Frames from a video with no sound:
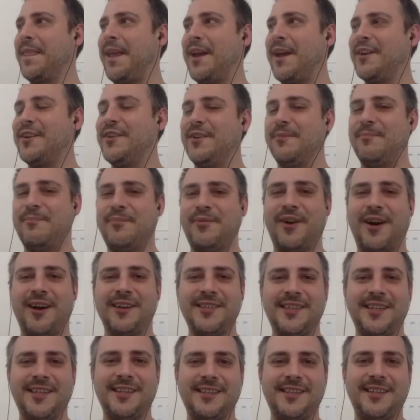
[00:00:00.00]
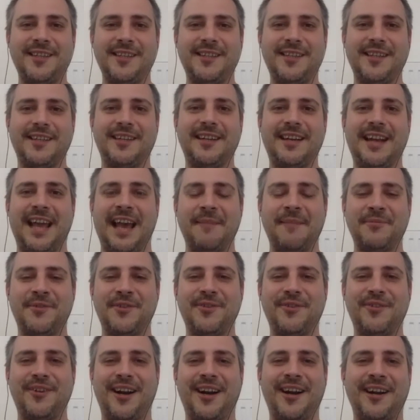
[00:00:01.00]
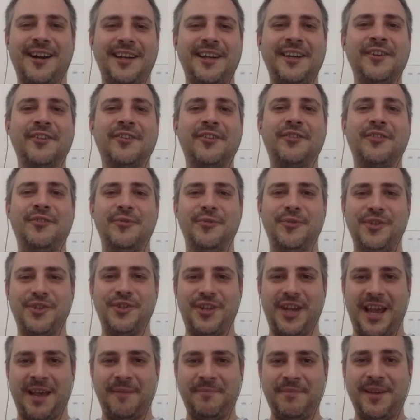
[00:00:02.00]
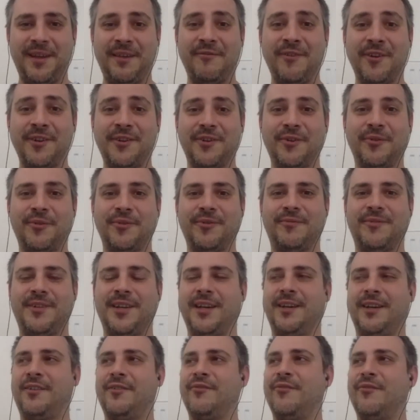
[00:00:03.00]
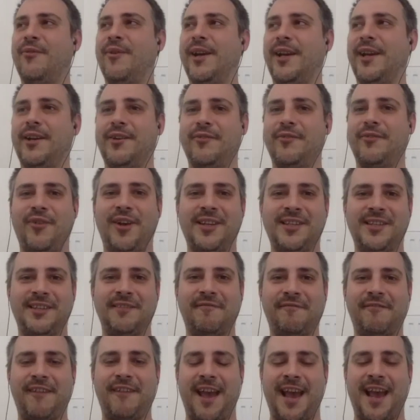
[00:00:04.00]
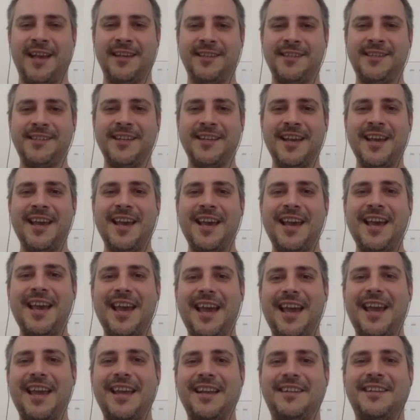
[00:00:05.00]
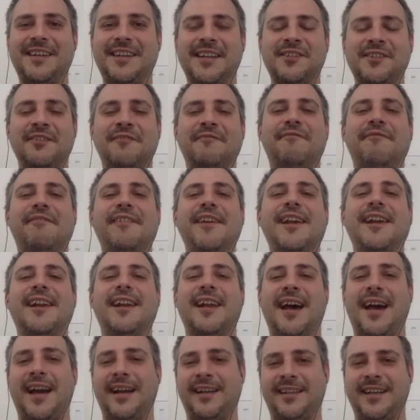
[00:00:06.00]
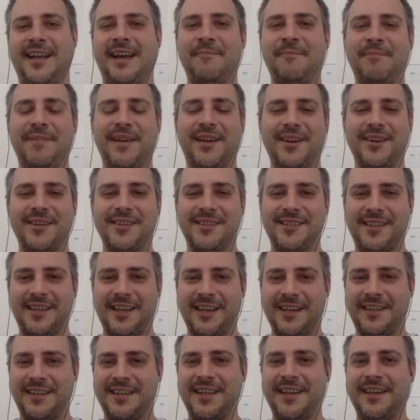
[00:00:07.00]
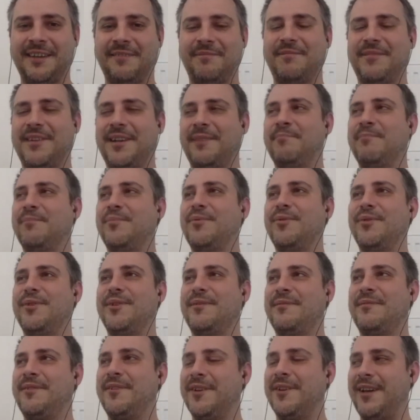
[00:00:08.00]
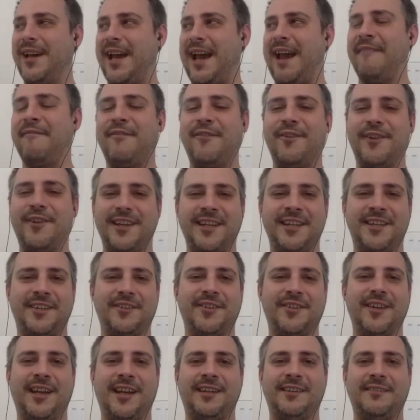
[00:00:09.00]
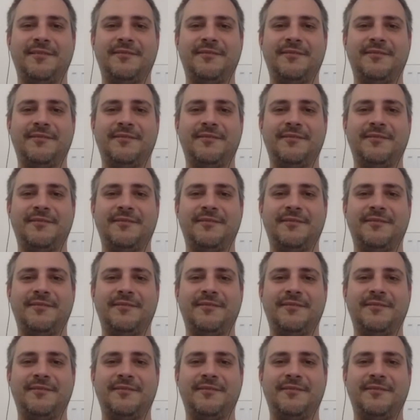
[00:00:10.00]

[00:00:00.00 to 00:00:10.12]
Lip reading: the processes at Labster are in a good shape, even though they're growing crazy fast. It doesn't feel like that because they put the effort into like